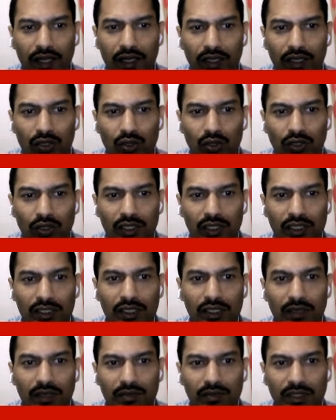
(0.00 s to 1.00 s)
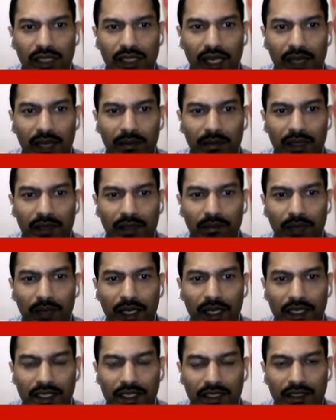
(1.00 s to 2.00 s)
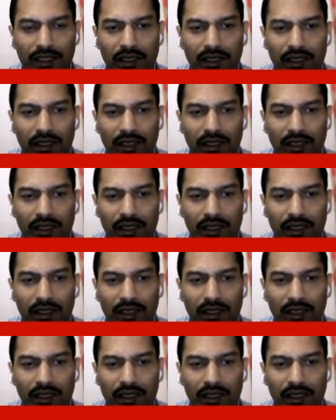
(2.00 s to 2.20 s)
So this terms can be replaced